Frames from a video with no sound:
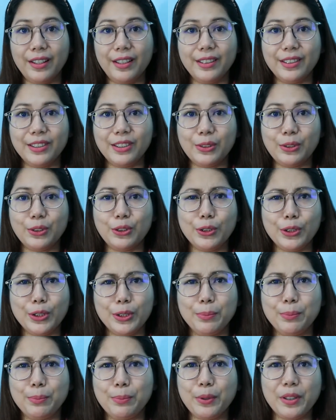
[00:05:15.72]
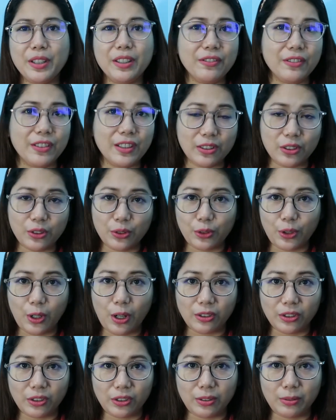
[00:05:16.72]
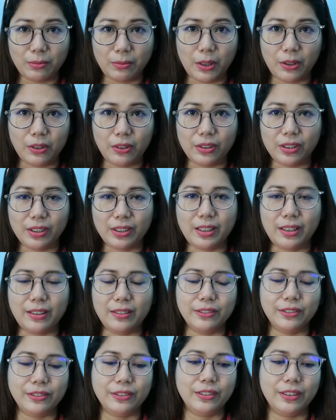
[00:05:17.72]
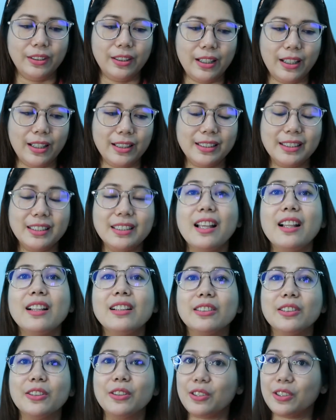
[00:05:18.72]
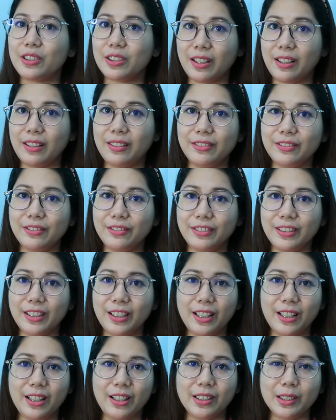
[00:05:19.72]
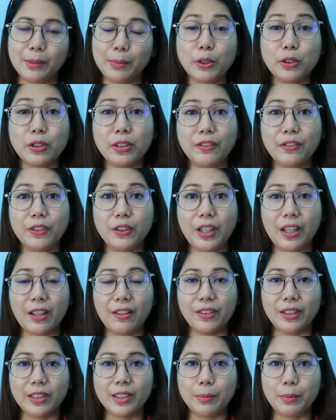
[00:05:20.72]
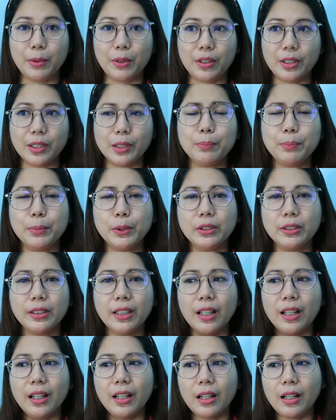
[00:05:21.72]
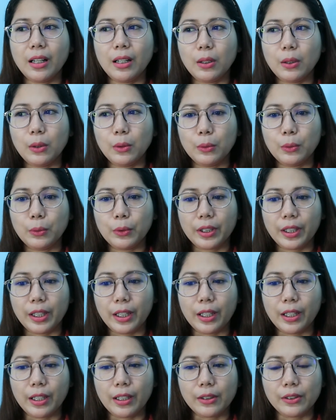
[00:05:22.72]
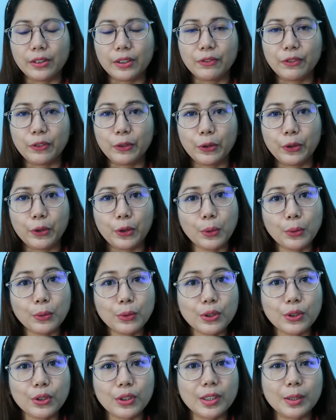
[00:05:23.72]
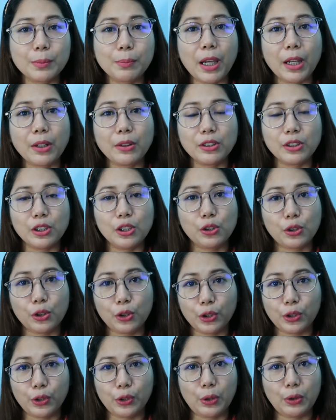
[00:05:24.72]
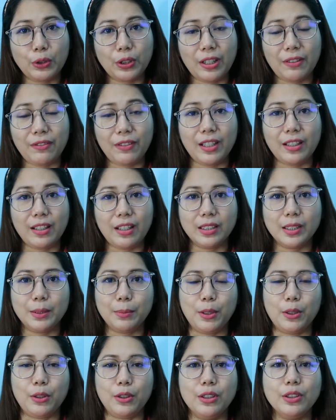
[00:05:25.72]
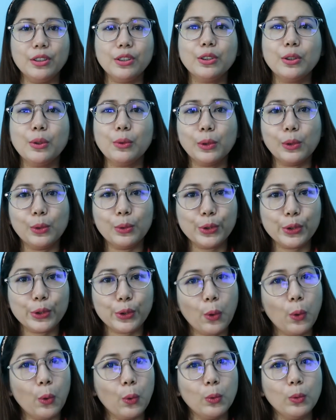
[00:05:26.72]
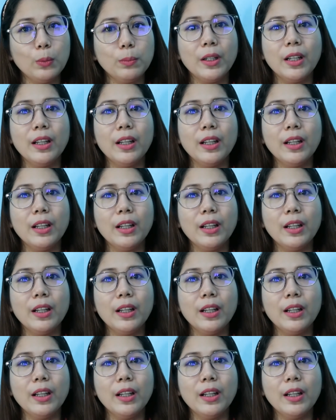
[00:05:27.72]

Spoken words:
So just brief introduction about yourself. Sell yourself, especially if you have experience. But okay, for those aspiring teachers who don't have any experience, don't lose hope.